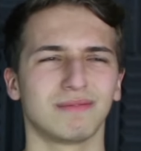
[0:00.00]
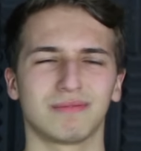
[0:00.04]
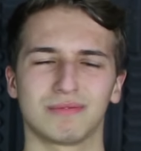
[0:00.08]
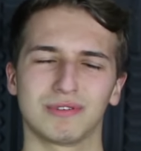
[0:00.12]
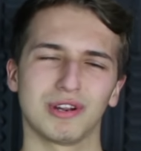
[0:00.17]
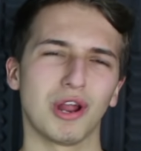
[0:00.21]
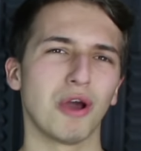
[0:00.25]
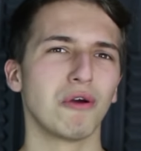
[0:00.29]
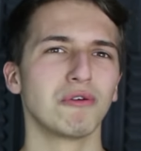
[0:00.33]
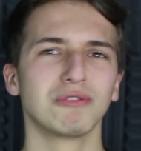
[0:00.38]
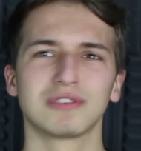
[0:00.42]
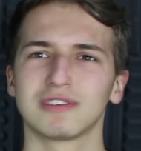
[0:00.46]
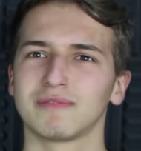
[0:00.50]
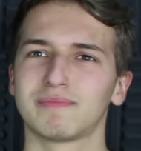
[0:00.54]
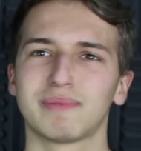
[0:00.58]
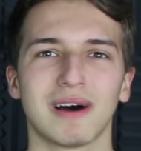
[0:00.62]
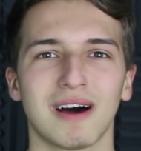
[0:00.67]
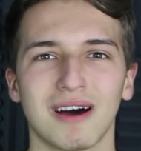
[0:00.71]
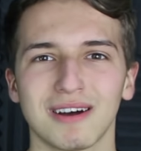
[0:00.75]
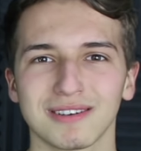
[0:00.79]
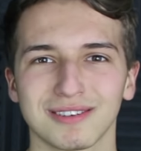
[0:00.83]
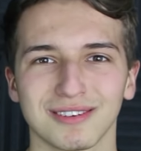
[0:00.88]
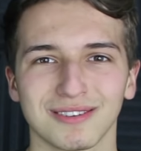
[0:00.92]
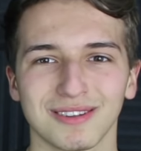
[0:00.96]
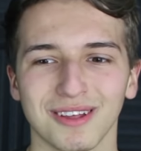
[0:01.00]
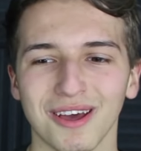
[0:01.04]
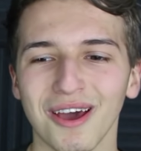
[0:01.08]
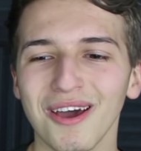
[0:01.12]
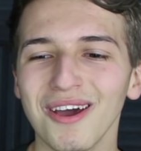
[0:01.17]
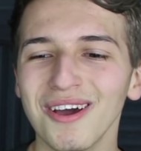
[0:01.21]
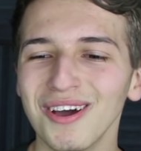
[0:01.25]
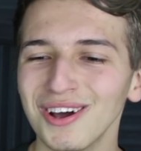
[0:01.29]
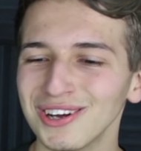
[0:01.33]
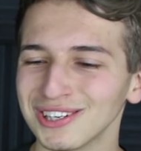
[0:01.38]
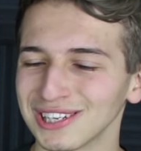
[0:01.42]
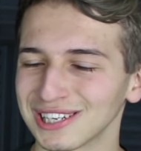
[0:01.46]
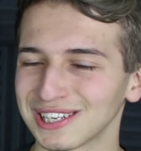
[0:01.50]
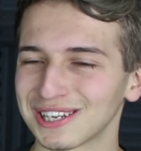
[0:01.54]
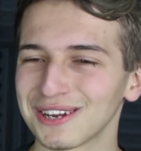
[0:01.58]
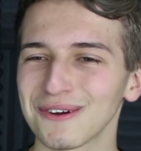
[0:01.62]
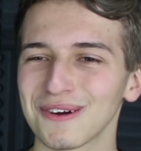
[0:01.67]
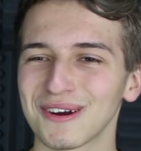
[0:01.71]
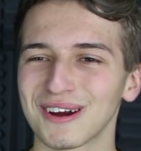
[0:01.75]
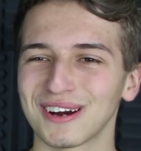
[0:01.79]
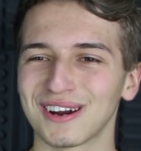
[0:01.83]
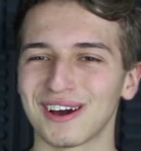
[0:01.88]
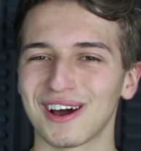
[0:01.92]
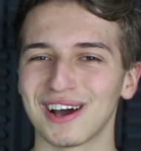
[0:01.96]
loads of parts of those, like
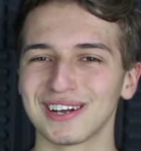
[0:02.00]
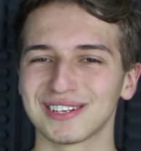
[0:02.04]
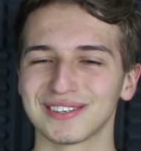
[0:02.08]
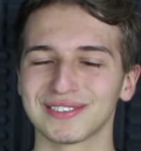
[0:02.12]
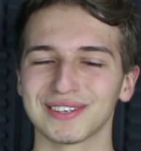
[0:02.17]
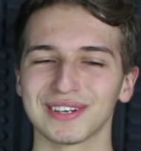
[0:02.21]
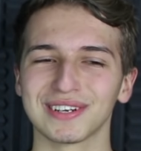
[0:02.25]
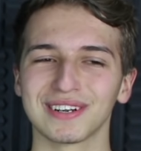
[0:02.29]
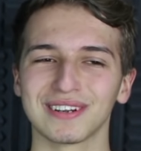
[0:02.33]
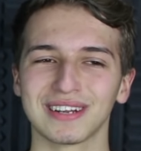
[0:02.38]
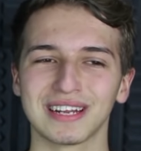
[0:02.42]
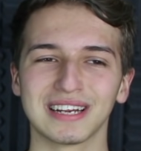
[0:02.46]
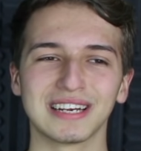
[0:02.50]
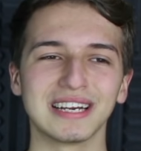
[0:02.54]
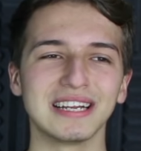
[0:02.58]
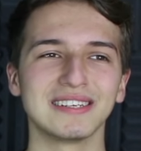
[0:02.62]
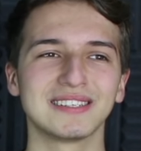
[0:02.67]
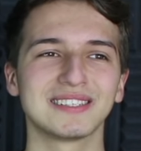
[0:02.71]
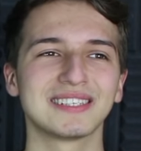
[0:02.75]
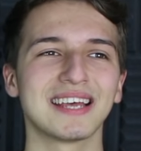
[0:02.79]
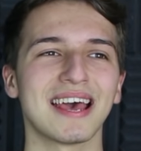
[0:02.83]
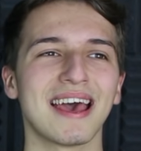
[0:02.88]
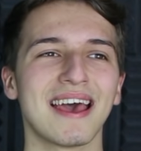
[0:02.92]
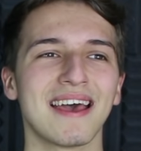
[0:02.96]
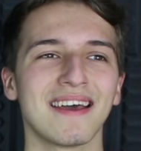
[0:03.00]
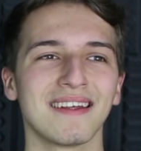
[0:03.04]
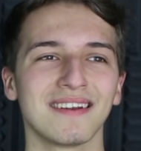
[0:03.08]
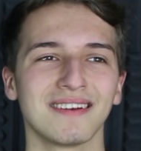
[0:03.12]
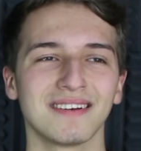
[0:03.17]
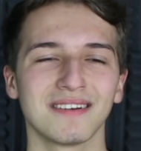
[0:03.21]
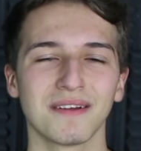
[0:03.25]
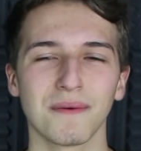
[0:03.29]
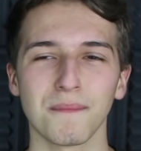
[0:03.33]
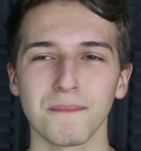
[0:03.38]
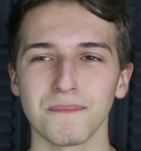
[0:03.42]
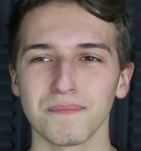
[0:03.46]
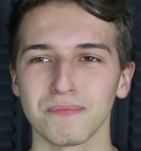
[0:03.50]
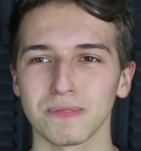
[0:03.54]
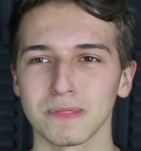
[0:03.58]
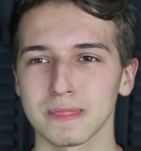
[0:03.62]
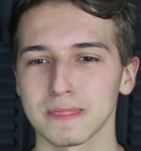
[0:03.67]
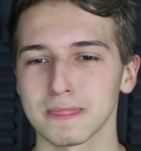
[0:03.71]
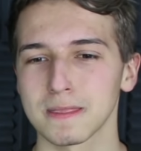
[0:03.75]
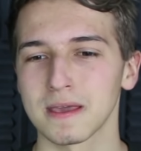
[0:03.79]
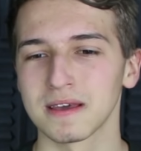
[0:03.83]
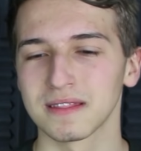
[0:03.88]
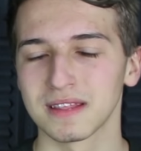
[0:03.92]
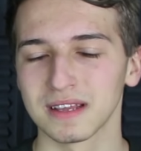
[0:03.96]
Yuri on Ice, I've done at least ten.
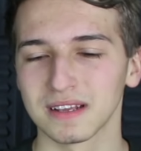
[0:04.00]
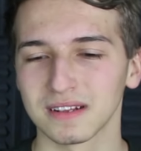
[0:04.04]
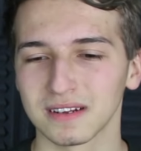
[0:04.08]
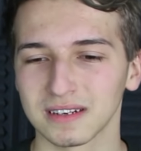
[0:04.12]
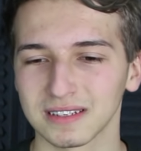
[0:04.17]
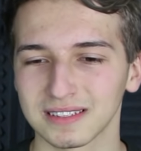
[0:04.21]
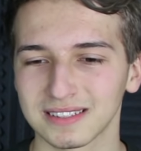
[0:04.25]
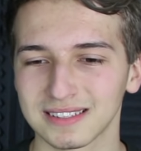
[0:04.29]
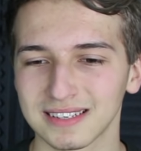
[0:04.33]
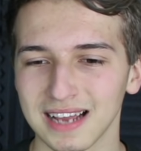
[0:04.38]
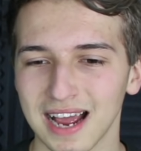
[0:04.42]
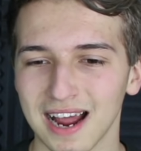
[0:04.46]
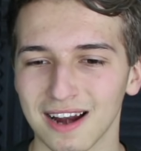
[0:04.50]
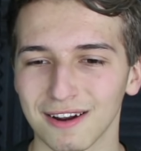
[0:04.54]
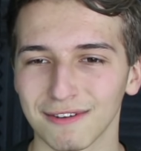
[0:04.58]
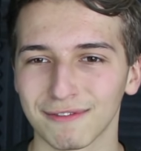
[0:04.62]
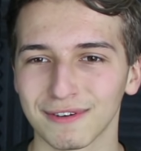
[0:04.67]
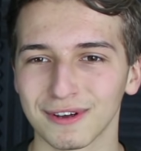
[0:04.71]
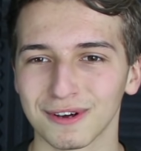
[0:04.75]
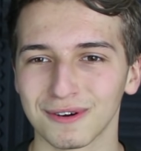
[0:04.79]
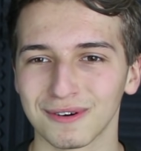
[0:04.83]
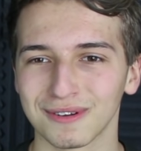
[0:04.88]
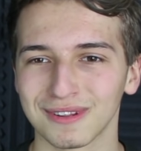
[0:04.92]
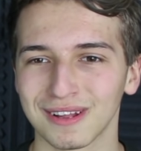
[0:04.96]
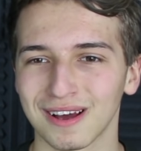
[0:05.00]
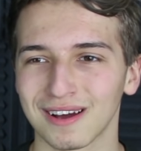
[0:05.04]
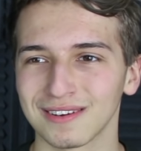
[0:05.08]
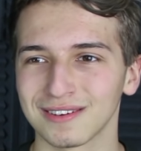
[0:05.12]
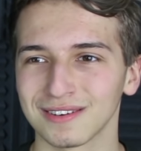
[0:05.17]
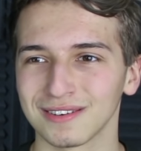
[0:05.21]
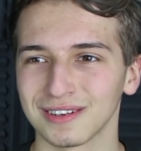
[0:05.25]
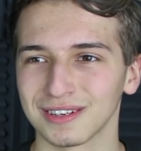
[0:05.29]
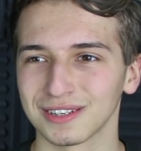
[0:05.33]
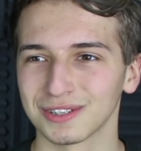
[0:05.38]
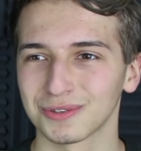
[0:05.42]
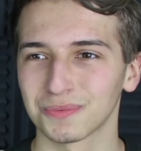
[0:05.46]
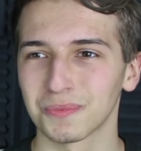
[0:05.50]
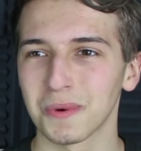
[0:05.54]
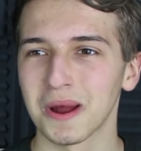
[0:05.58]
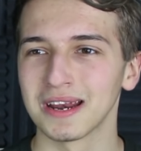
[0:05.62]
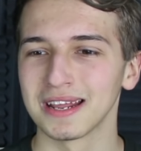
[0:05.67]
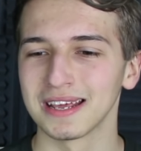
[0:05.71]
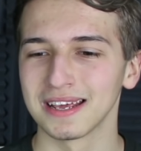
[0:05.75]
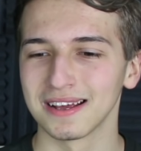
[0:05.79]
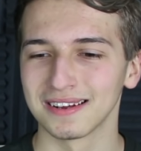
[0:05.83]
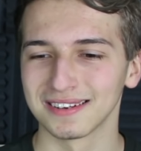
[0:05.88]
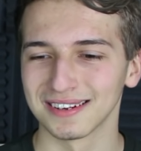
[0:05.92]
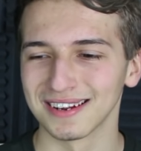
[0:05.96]
I think like Dan and Phil and that, I've done like
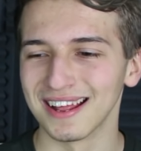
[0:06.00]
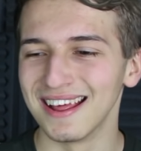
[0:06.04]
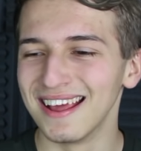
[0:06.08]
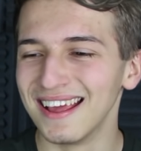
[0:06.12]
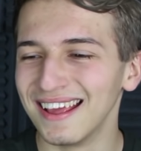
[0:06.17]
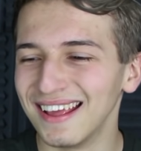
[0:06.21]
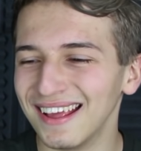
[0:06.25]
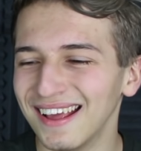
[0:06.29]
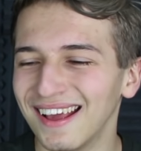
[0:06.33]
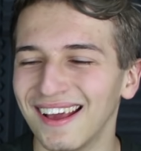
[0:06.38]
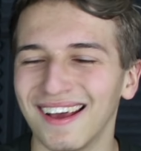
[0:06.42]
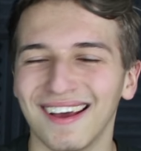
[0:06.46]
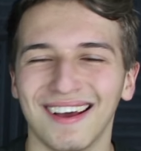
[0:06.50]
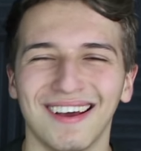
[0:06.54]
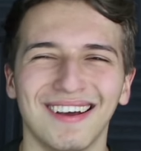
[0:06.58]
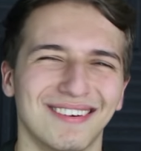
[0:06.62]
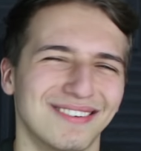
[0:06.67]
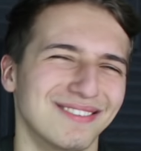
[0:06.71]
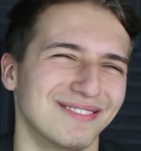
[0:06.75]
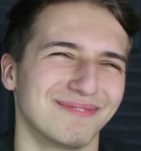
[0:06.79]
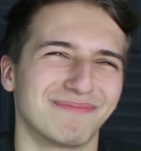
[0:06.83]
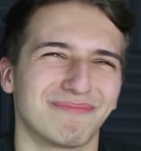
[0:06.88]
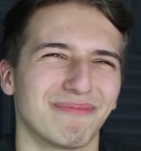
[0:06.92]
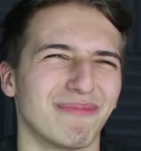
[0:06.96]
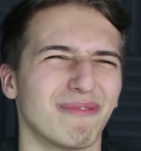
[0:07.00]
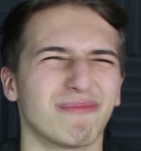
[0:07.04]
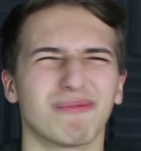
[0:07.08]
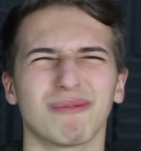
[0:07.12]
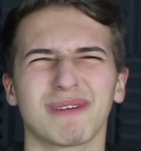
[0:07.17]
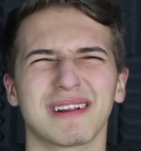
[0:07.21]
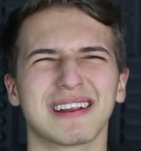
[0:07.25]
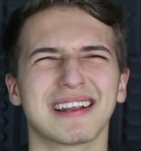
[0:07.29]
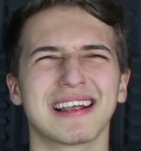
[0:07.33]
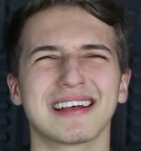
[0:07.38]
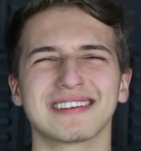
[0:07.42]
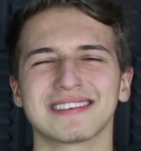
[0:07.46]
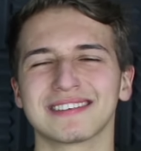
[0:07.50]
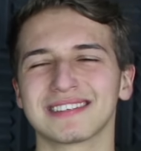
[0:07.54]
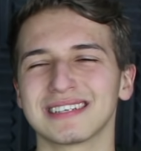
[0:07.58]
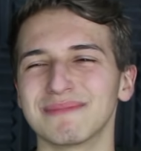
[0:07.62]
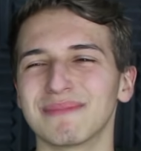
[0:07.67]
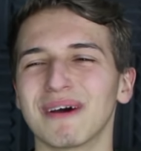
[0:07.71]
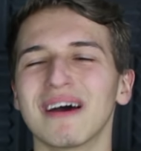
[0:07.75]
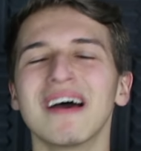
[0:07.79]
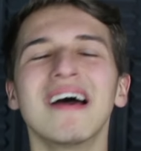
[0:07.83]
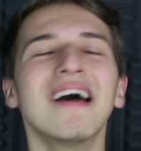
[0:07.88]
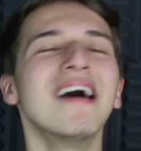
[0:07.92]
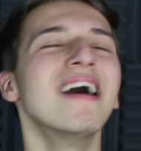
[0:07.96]
twenty, I don't know, probably less actually,
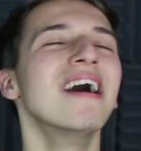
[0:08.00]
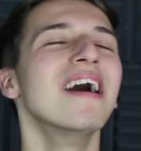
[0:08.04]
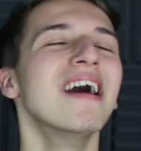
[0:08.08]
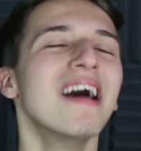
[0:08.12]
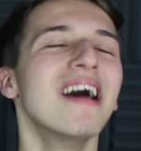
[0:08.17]
but